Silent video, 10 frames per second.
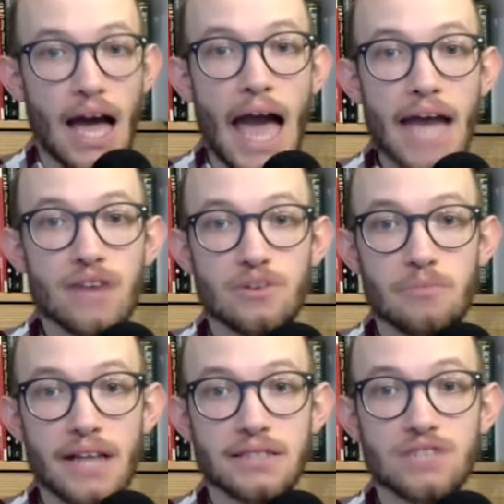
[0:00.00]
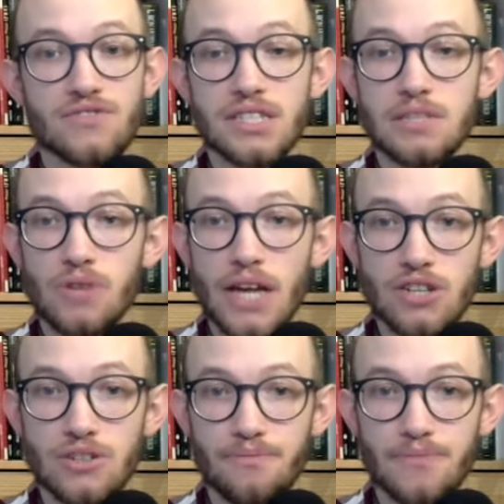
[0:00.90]
and remains in
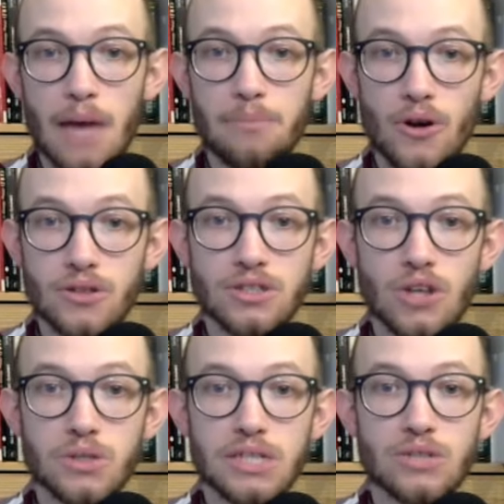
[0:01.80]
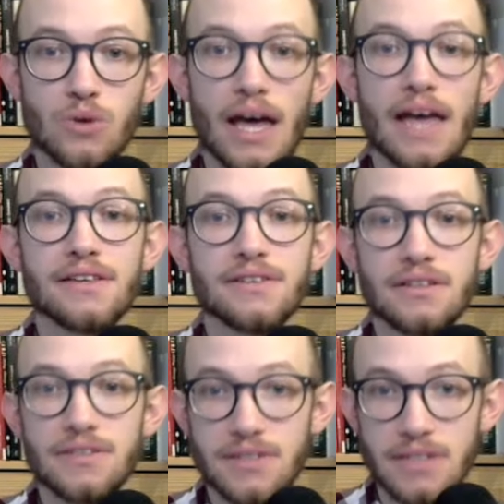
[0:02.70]
re-stimulation, a person goes into a, a
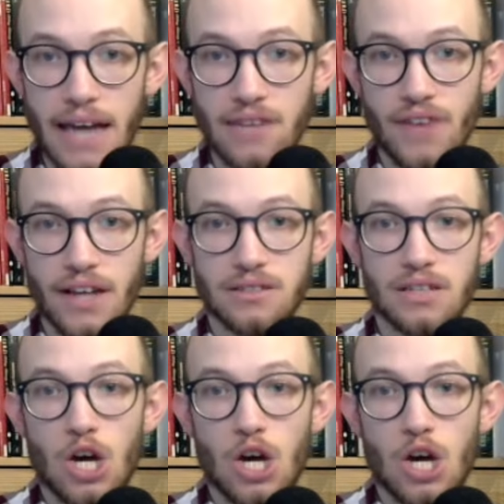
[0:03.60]
sad effect,